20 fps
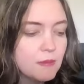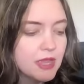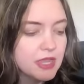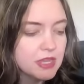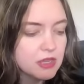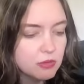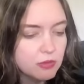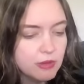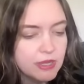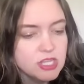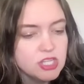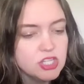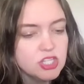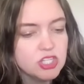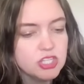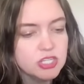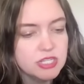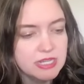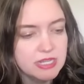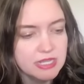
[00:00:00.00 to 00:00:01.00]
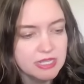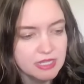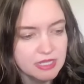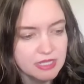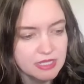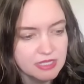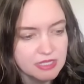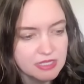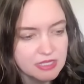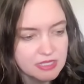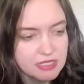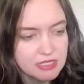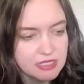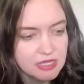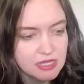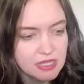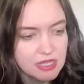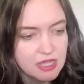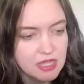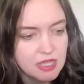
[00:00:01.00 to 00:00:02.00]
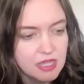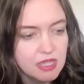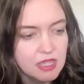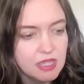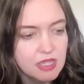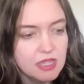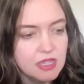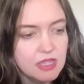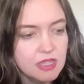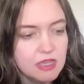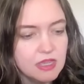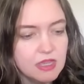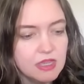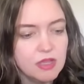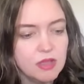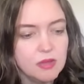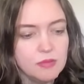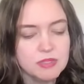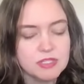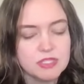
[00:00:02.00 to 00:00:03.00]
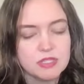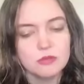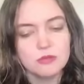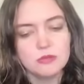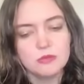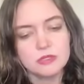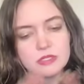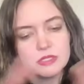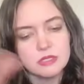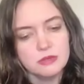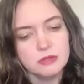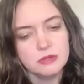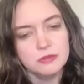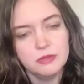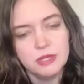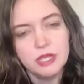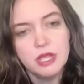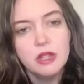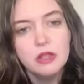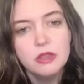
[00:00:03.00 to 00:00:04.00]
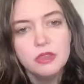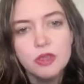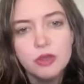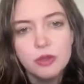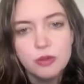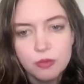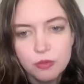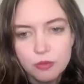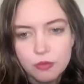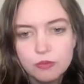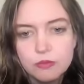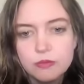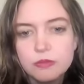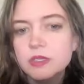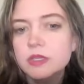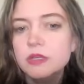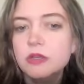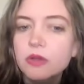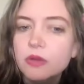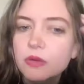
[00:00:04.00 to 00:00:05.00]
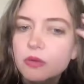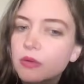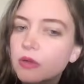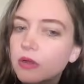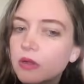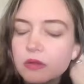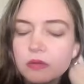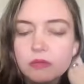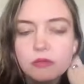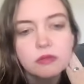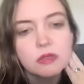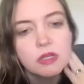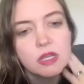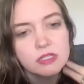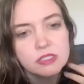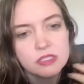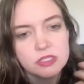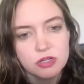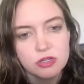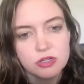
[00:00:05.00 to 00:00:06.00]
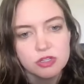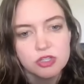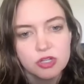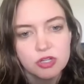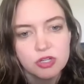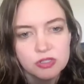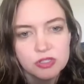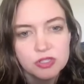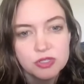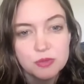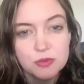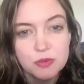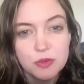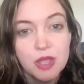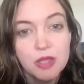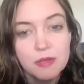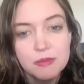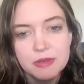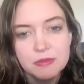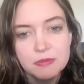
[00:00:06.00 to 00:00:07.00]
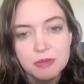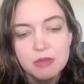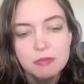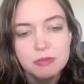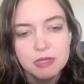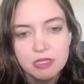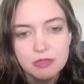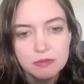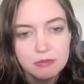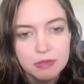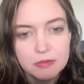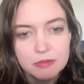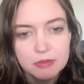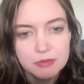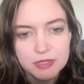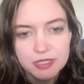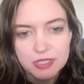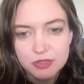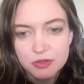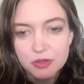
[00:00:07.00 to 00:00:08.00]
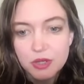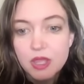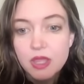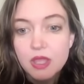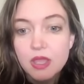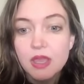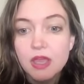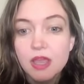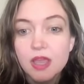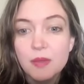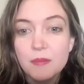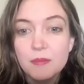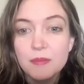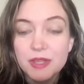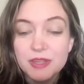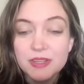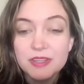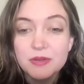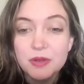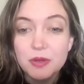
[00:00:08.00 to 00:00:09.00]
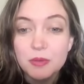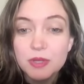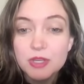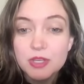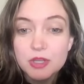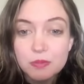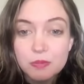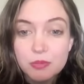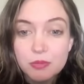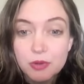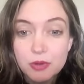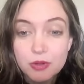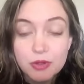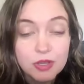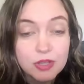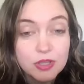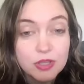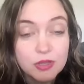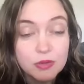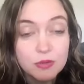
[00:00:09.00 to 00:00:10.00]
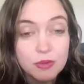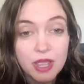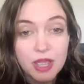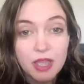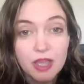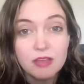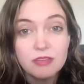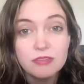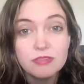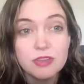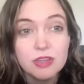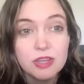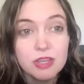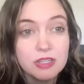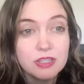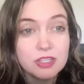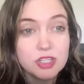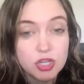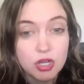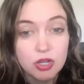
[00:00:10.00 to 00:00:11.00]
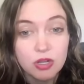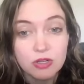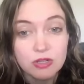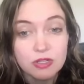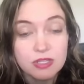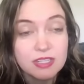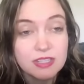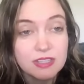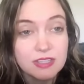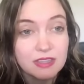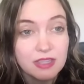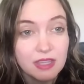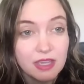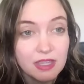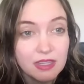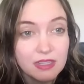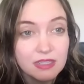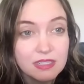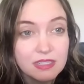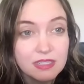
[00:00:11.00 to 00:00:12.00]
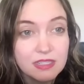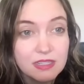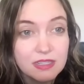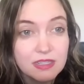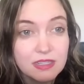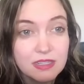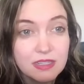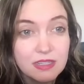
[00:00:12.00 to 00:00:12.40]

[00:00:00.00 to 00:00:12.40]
My question is, um, so, so we all know, you know, a star chart. Well, I mean, maybe, maybe we do. Um, but, you know, when you're born, you have a chart that